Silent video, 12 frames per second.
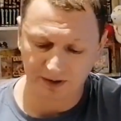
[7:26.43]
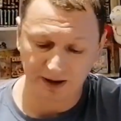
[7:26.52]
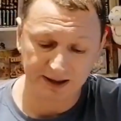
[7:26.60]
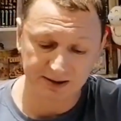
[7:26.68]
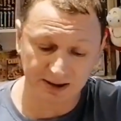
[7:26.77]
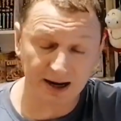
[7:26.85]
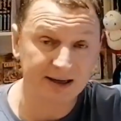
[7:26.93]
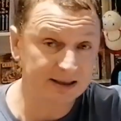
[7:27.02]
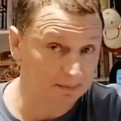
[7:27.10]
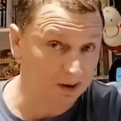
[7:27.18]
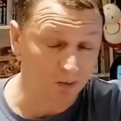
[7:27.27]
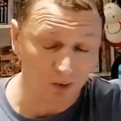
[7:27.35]
The next is
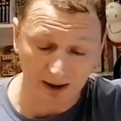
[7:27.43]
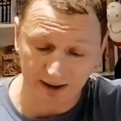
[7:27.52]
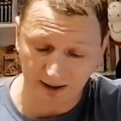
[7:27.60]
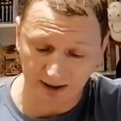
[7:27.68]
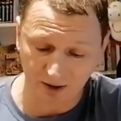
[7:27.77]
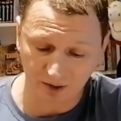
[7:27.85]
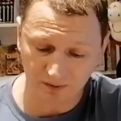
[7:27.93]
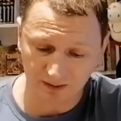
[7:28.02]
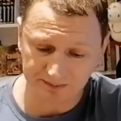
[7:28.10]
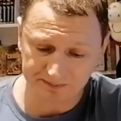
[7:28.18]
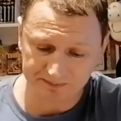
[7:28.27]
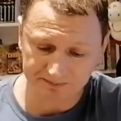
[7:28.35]
a Bob Wakeling
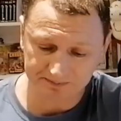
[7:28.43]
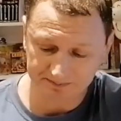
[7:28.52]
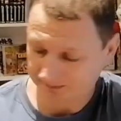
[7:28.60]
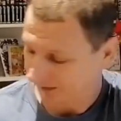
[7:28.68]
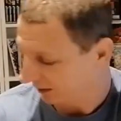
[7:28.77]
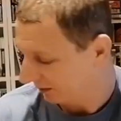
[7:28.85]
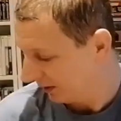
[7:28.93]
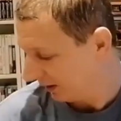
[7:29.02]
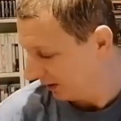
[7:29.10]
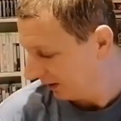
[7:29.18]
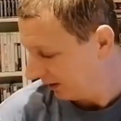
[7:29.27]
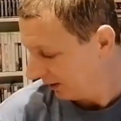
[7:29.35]
cover.
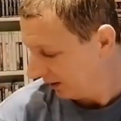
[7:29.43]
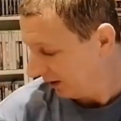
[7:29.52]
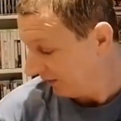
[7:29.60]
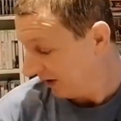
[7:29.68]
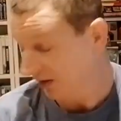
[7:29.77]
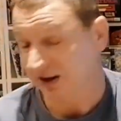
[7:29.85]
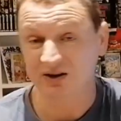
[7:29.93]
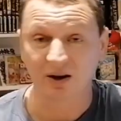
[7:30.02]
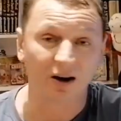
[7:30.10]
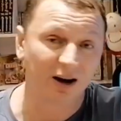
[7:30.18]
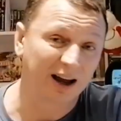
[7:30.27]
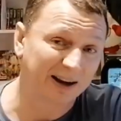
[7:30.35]
In fact, these
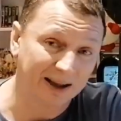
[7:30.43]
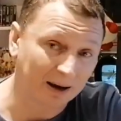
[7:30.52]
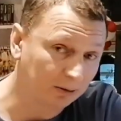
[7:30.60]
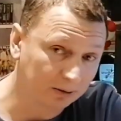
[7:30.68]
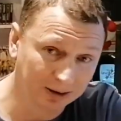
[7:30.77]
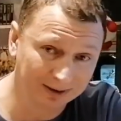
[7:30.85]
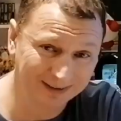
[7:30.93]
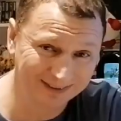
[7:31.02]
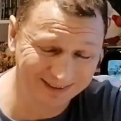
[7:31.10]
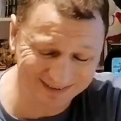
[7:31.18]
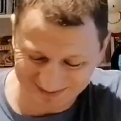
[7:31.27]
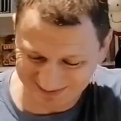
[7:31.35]
all are now.
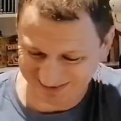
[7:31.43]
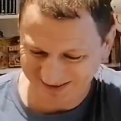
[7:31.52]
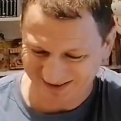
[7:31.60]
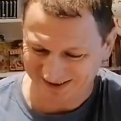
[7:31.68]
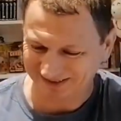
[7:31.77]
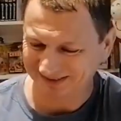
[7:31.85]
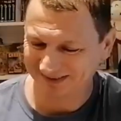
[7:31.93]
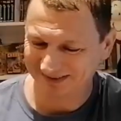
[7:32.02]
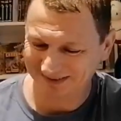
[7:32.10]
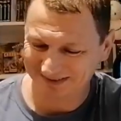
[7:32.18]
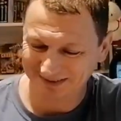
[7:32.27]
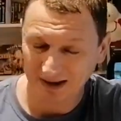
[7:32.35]
Yeah.
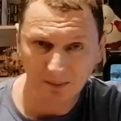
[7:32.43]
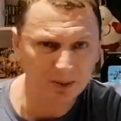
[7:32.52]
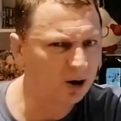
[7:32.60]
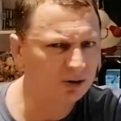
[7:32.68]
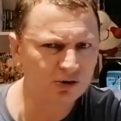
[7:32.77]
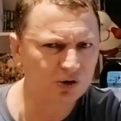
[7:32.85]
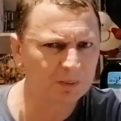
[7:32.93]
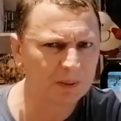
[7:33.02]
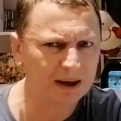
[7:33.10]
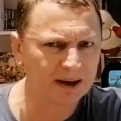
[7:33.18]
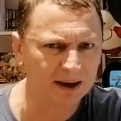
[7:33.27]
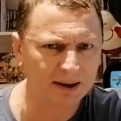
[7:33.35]
But not just
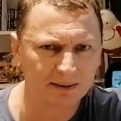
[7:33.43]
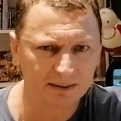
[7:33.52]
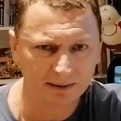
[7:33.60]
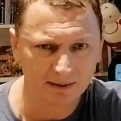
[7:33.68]
Specky.